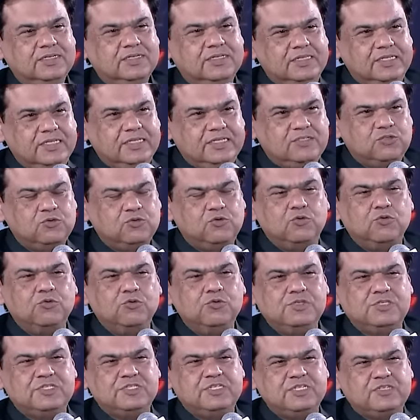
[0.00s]
these
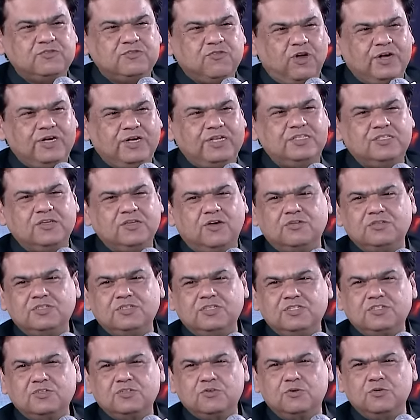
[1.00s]
schools, these
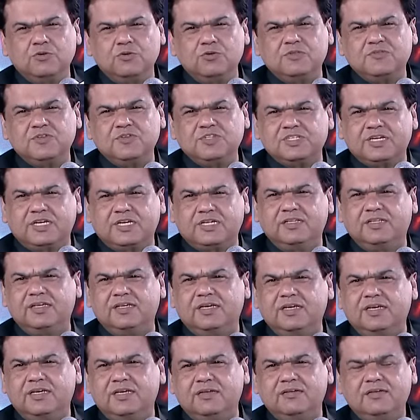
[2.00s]
40,000 schools which are
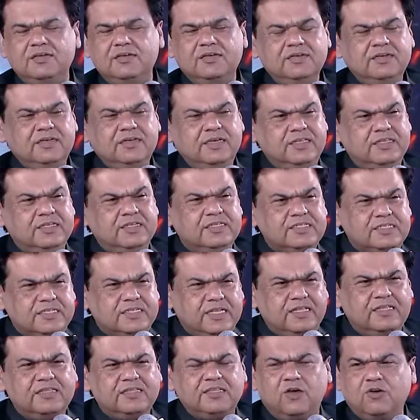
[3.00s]
there in these
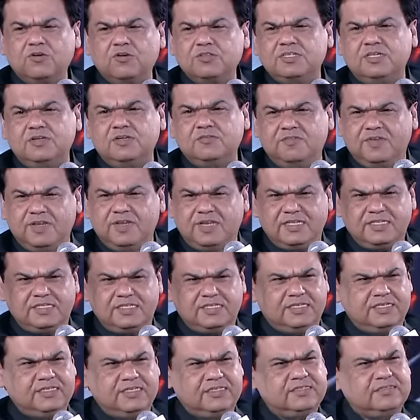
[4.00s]
10,000
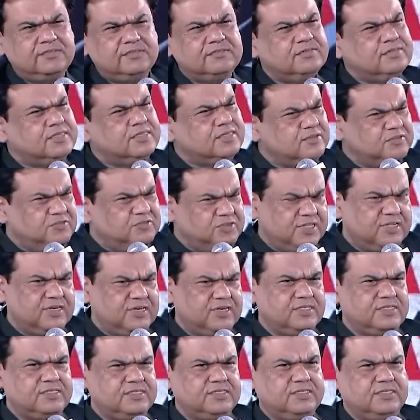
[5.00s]
villages, whether
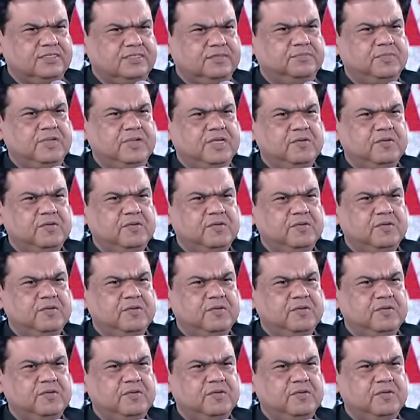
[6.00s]
it's a,